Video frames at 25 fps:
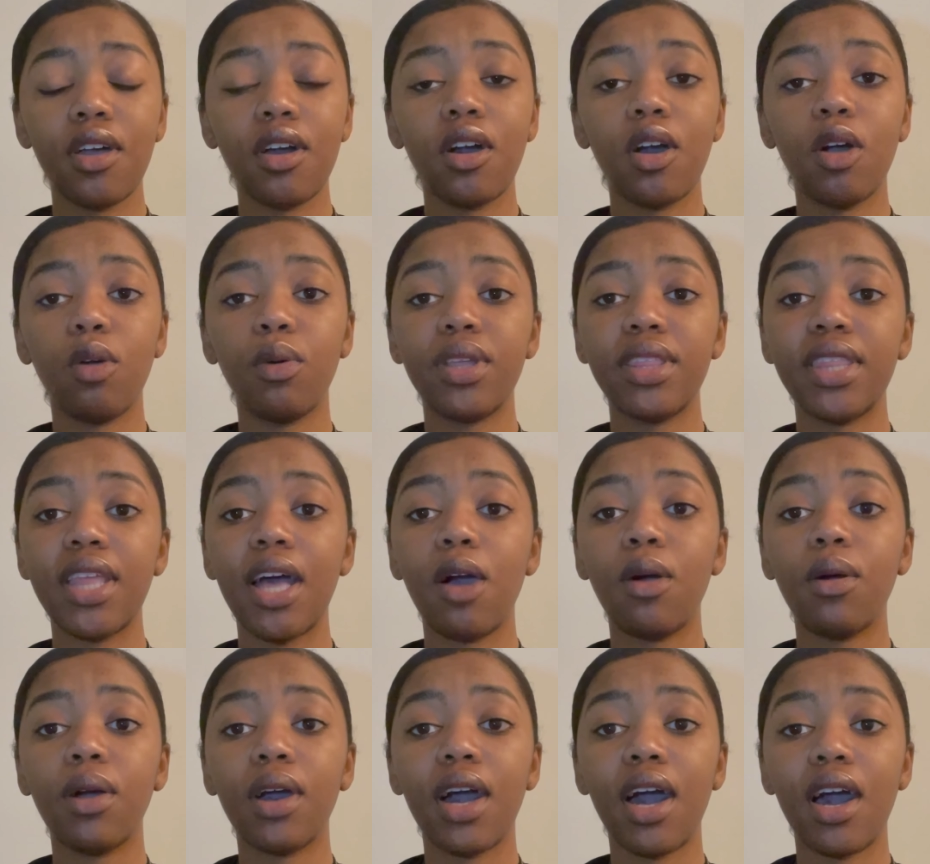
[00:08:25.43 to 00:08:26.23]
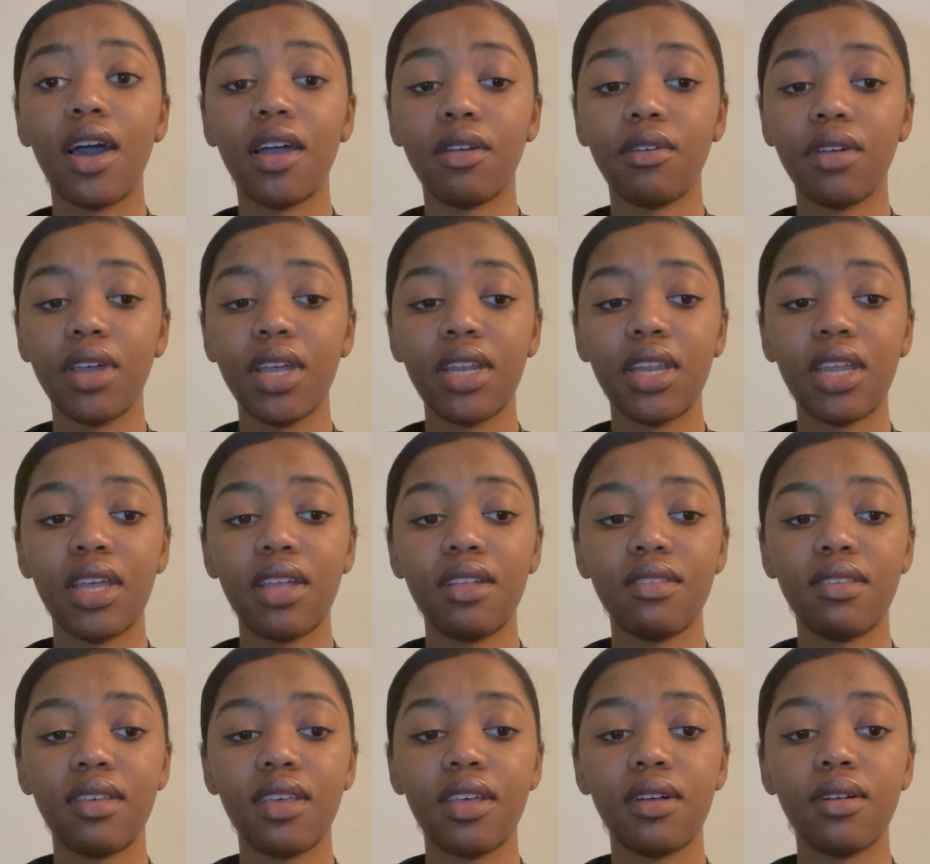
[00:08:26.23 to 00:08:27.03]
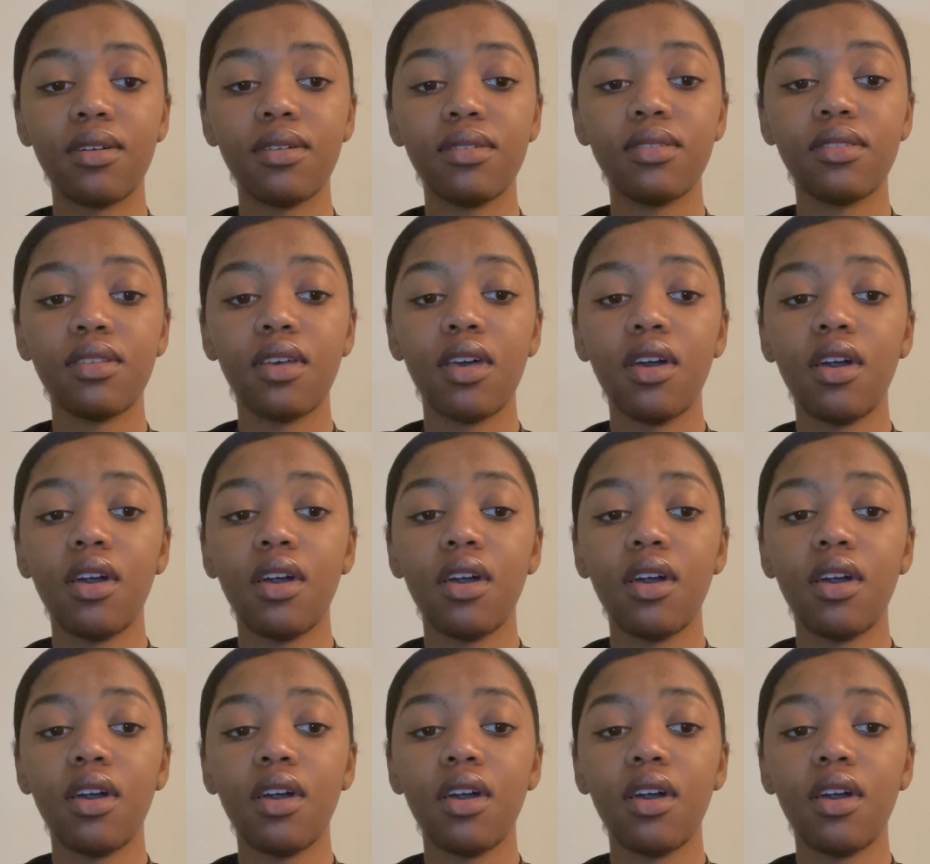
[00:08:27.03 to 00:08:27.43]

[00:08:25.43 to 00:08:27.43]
or without concrete details,